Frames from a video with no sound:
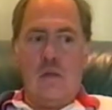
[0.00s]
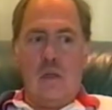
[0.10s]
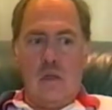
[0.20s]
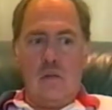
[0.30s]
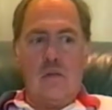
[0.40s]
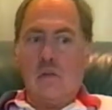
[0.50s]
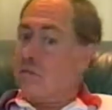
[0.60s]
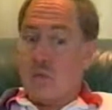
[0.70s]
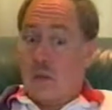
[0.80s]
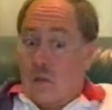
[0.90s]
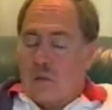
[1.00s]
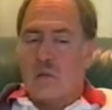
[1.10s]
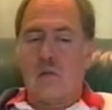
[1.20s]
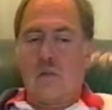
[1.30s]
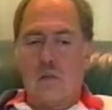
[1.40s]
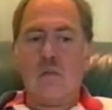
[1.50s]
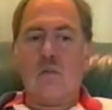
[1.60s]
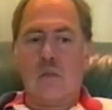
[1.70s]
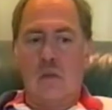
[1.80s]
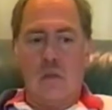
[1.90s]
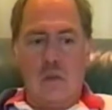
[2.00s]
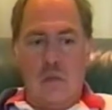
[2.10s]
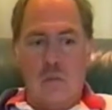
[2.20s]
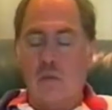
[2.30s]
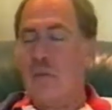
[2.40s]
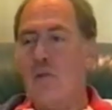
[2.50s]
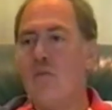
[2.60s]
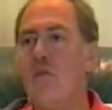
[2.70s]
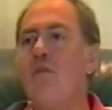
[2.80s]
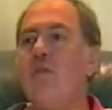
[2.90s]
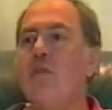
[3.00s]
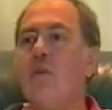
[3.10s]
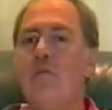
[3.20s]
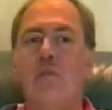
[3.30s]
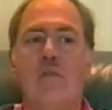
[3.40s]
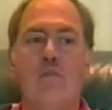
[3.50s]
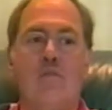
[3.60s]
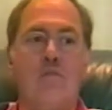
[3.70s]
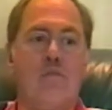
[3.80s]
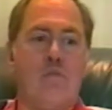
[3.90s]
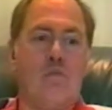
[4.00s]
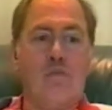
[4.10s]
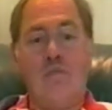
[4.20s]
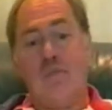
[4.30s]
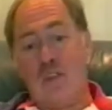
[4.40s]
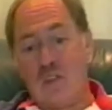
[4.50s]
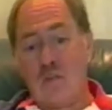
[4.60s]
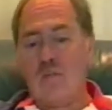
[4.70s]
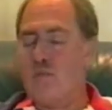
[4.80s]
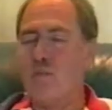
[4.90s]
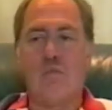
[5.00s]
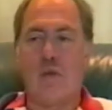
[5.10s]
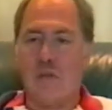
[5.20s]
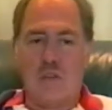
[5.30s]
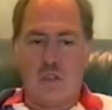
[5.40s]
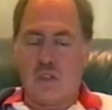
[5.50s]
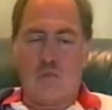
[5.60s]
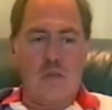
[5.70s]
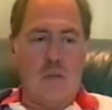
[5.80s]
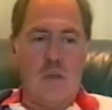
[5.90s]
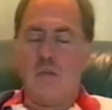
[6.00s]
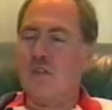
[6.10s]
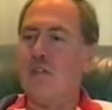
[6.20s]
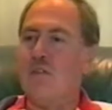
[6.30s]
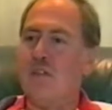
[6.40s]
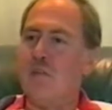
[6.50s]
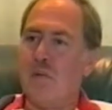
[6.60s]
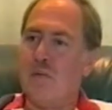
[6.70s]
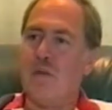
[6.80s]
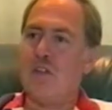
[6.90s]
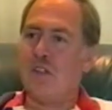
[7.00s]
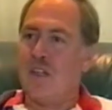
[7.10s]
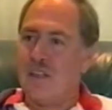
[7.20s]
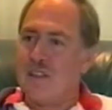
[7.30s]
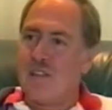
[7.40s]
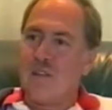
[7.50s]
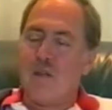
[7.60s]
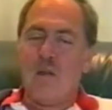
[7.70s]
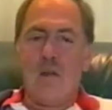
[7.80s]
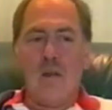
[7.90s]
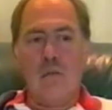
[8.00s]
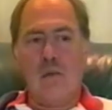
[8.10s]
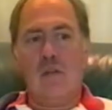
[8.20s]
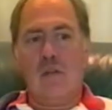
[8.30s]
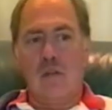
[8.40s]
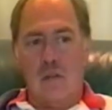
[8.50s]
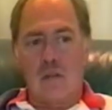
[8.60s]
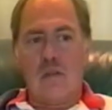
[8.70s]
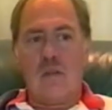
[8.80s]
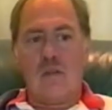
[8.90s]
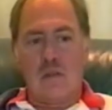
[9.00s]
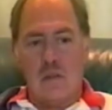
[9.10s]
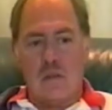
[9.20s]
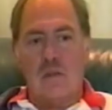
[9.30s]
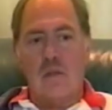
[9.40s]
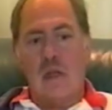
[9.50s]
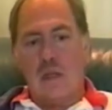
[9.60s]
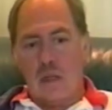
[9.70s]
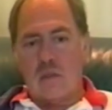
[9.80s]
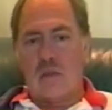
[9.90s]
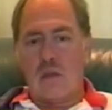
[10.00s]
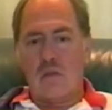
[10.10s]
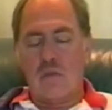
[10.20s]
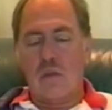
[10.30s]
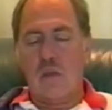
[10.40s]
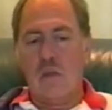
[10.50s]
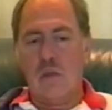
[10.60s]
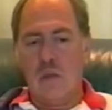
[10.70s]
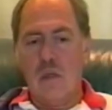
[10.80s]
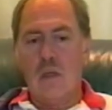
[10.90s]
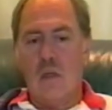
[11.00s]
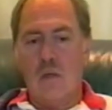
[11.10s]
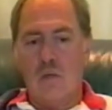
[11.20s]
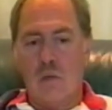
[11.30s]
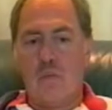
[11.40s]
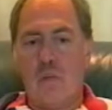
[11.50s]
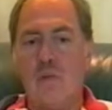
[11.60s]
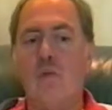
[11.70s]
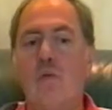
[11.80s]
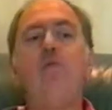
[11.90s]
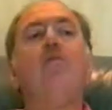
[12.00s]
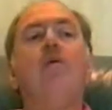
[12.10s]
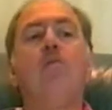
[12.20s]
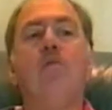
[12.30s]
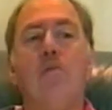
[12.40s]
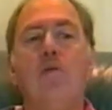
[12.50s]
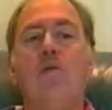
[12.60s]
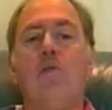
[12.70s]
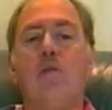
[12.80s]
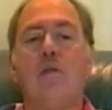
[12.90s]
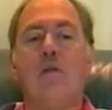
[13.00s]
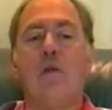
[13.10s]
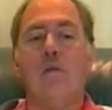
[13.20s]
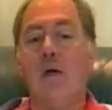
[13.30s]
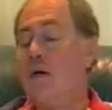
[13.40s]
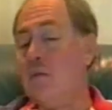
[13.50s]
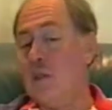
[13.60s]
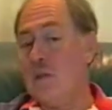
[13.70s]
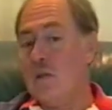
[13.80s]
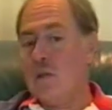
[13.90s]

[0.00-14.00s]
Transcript: I played a pivotal role in. I was just by maybe serendipity, by chance, but nonetheless, I guess that would be what people would remember most about me.